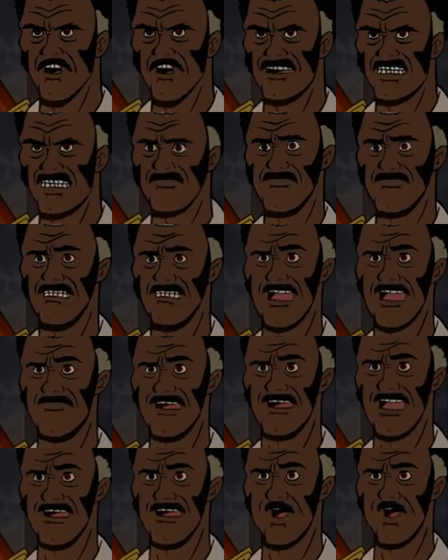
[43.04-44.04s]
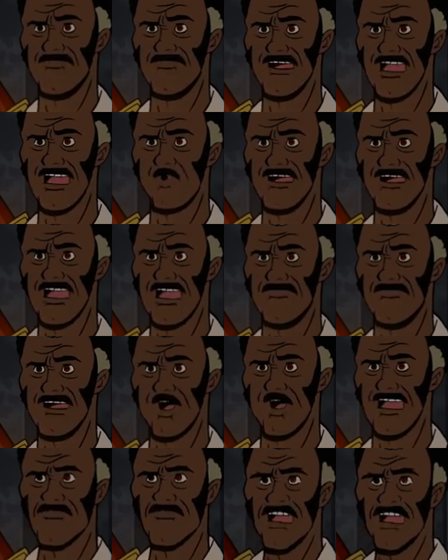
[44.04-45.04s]
oh, demon ain't gonna bring up what happened to
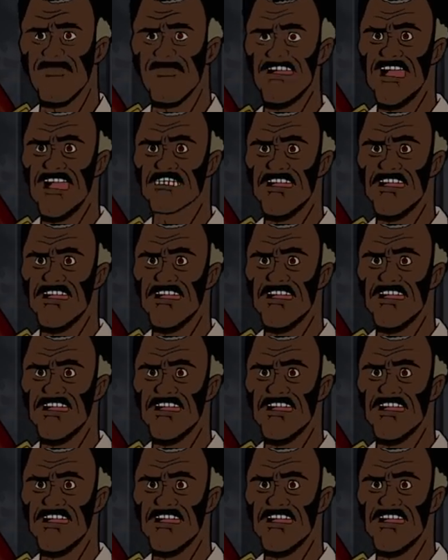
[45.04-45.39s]
my mama,